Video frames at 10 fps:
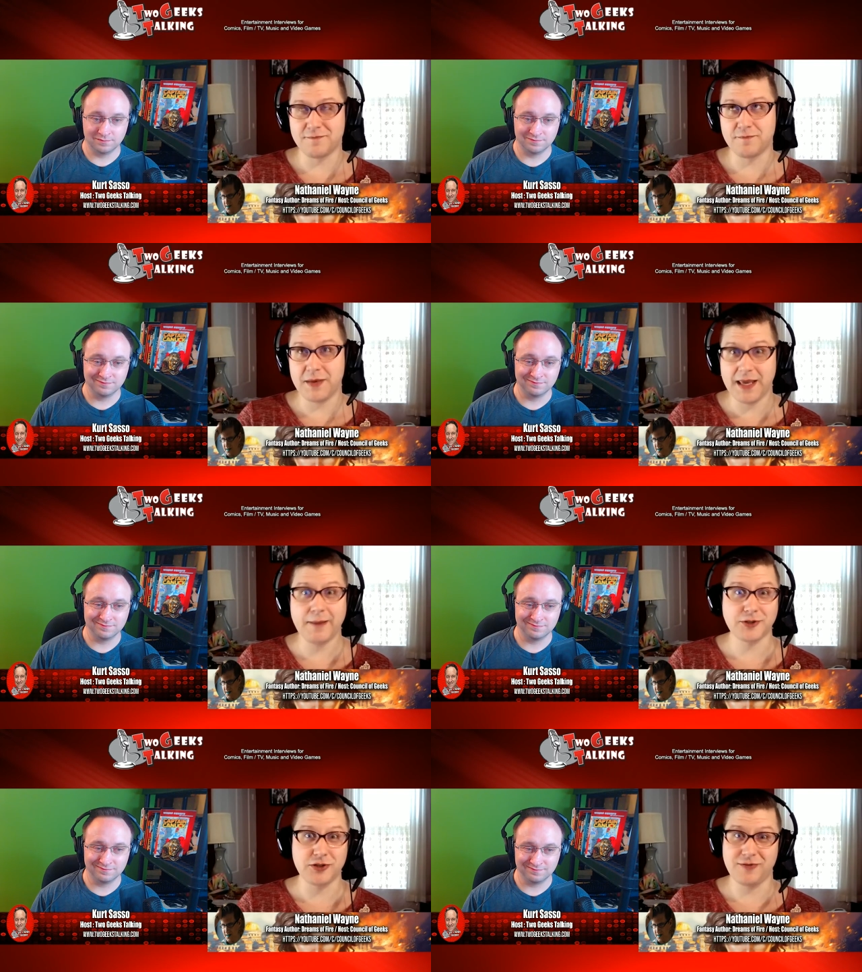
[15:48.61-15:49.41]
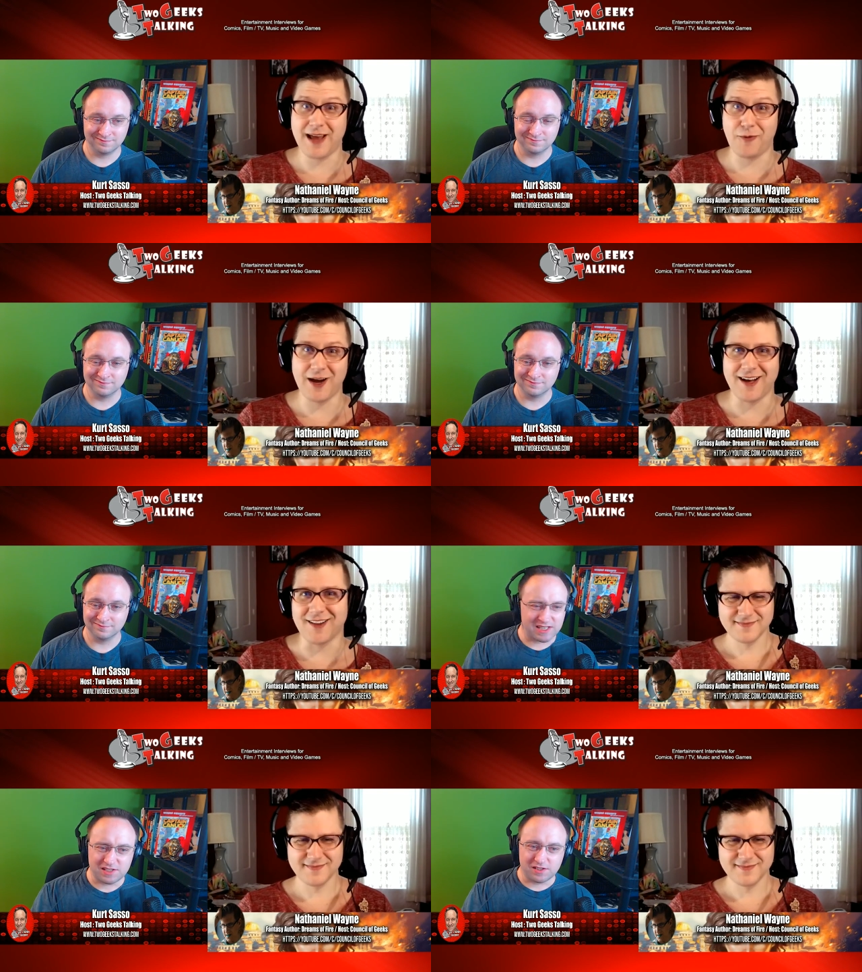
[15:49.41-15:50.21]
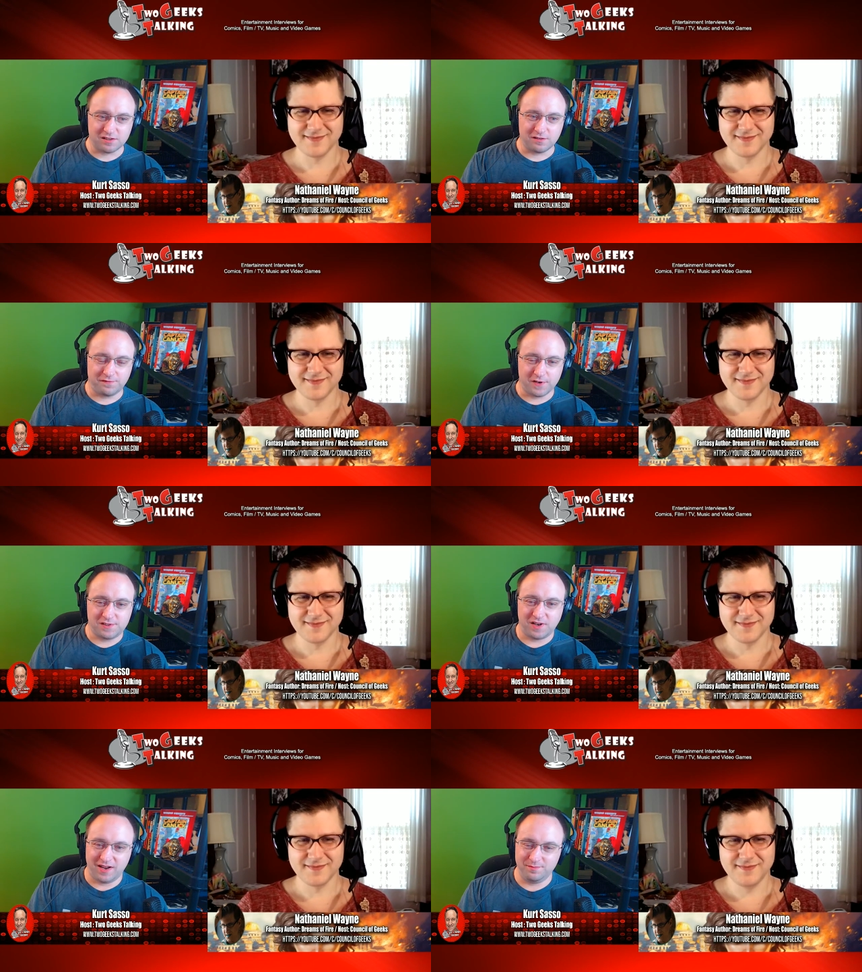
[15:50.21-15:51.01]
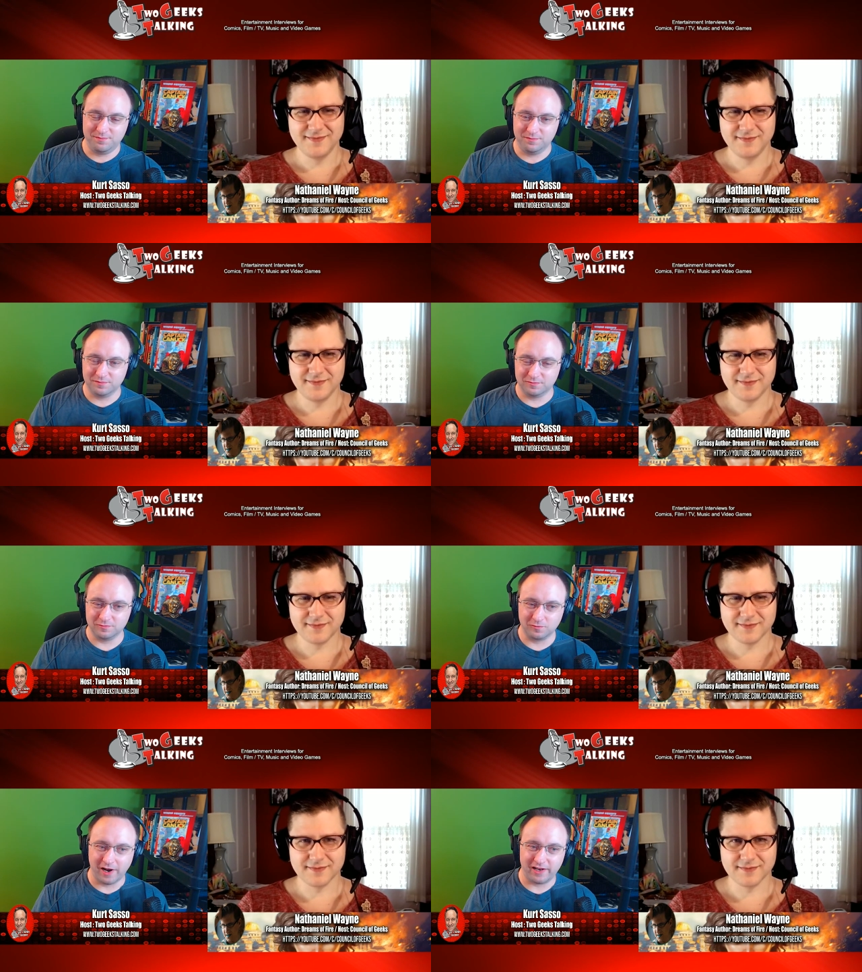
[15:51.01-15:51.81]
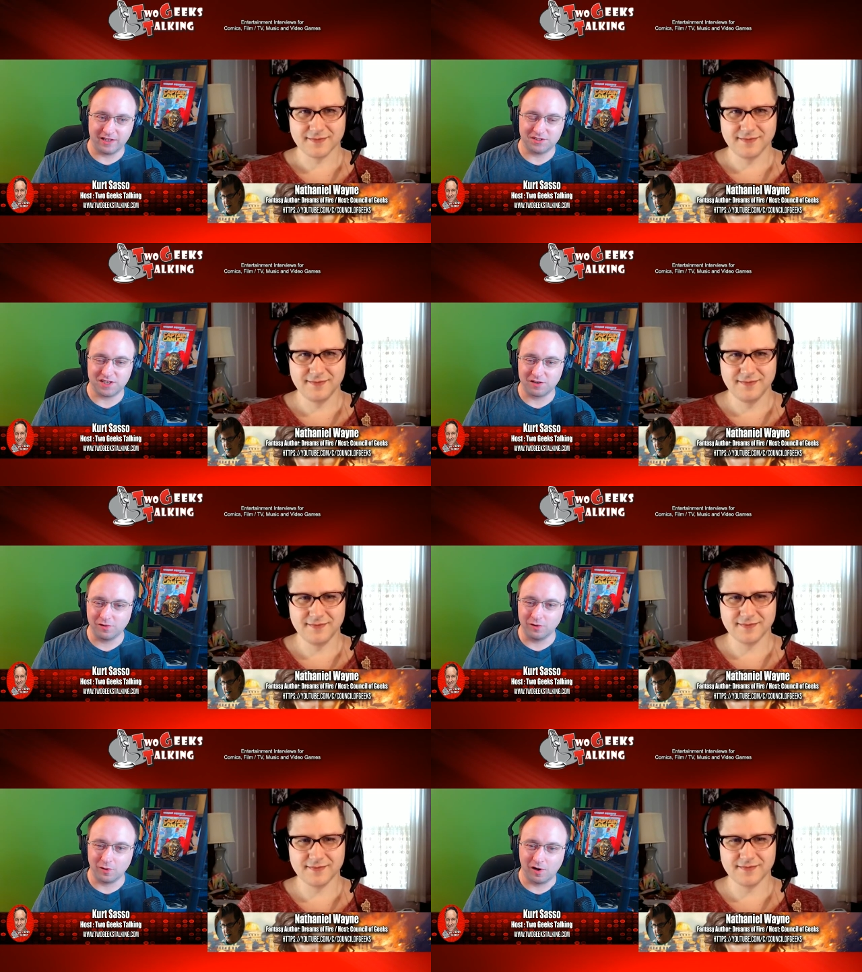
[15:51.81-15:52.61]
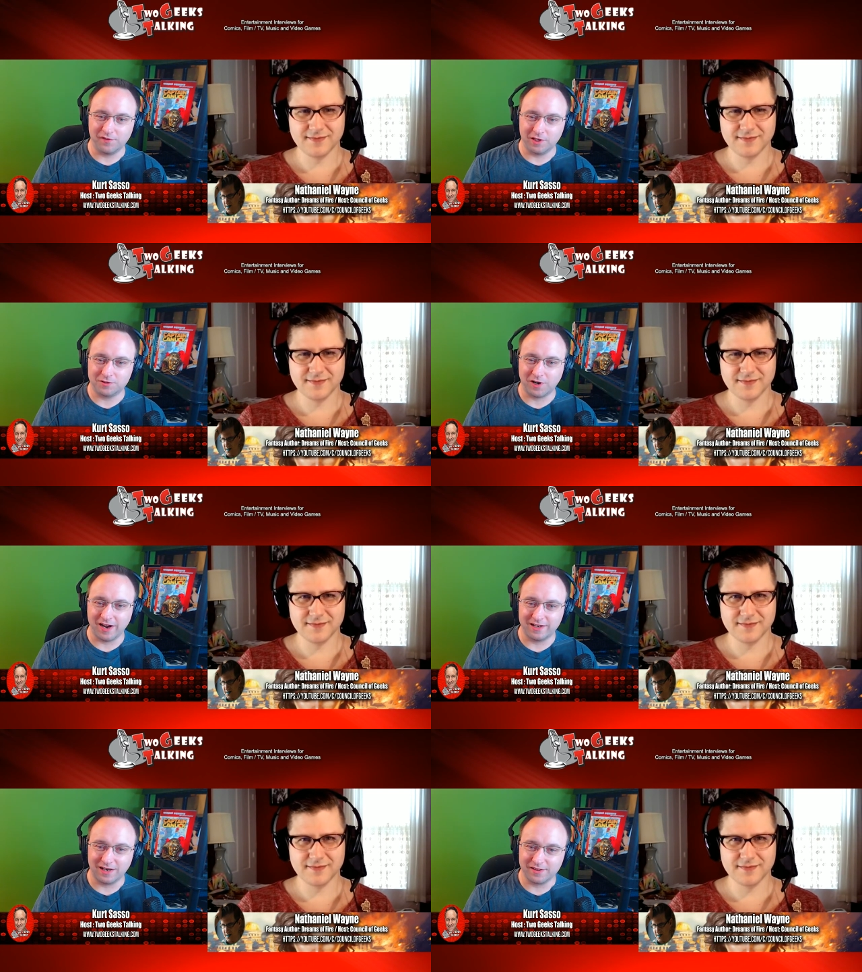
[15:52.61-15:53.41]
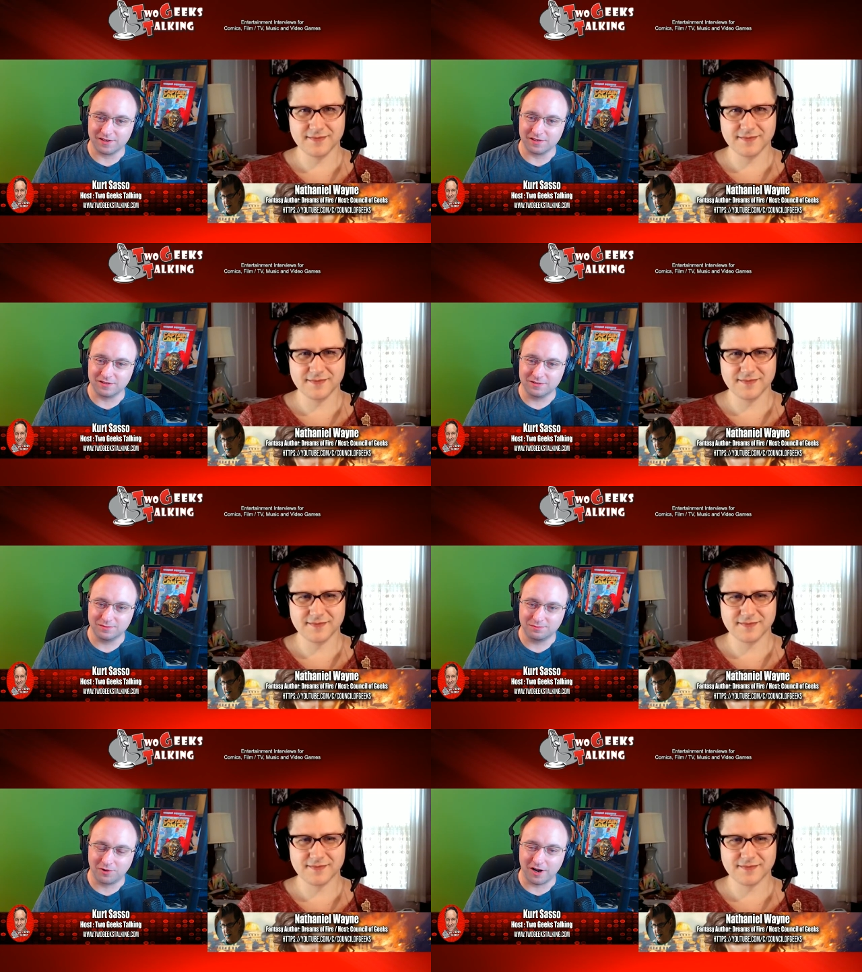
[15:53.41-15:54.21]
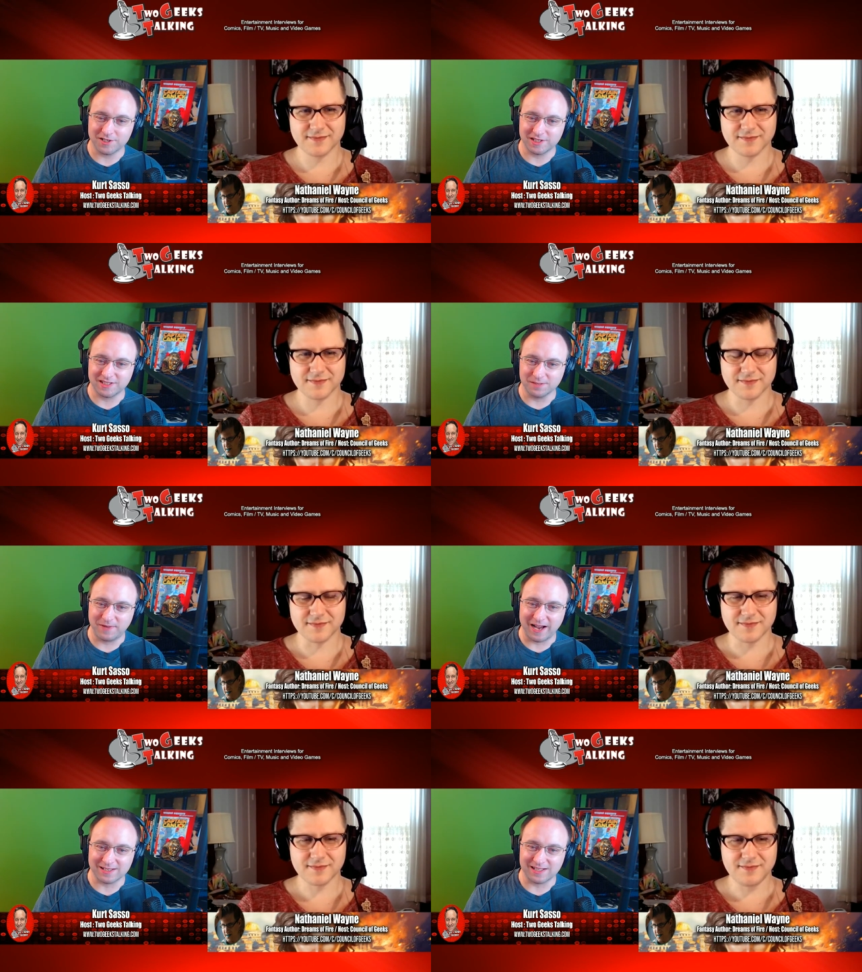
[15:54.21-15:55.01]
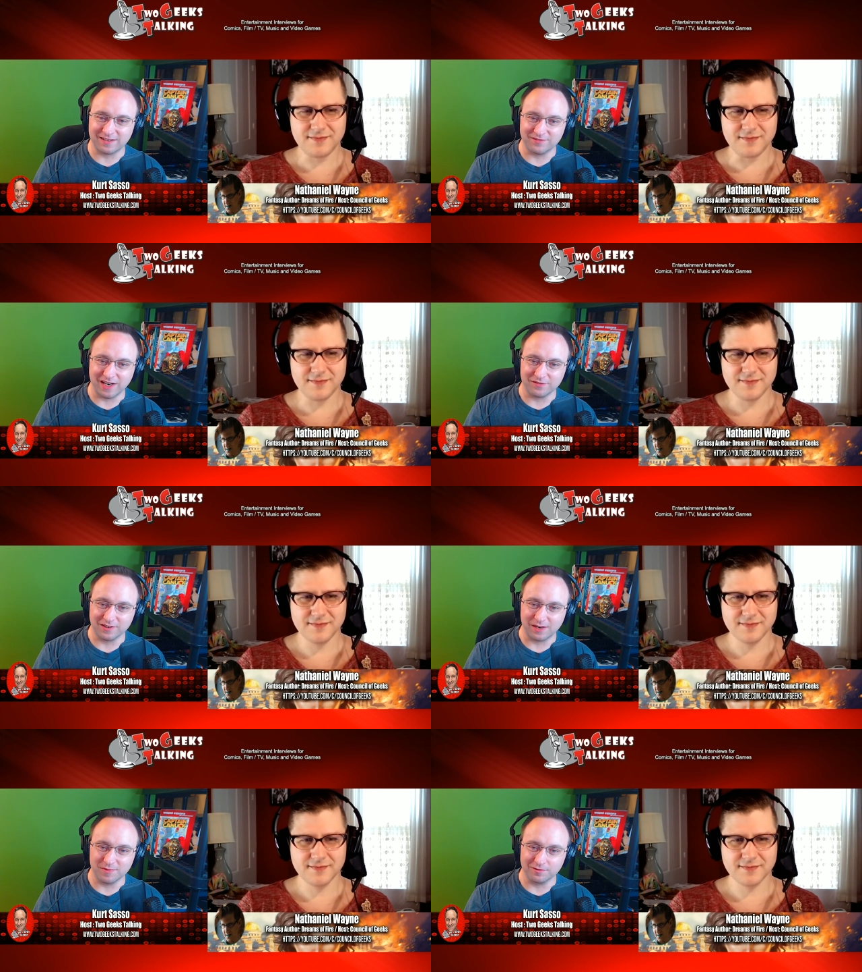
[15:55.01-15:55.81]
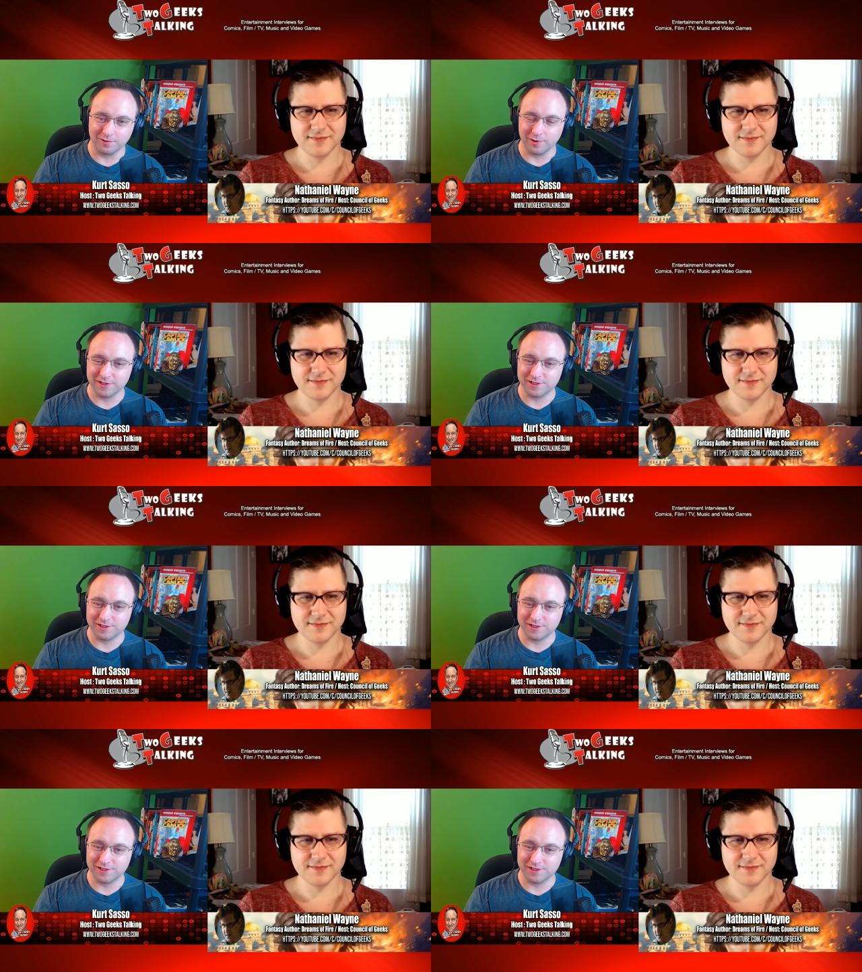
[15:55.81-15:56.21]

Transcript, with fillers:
Speaker 1: being able to do that well.
Speaker 2: Is this your first time writing in general, or have you tried other projects in the past that have never come to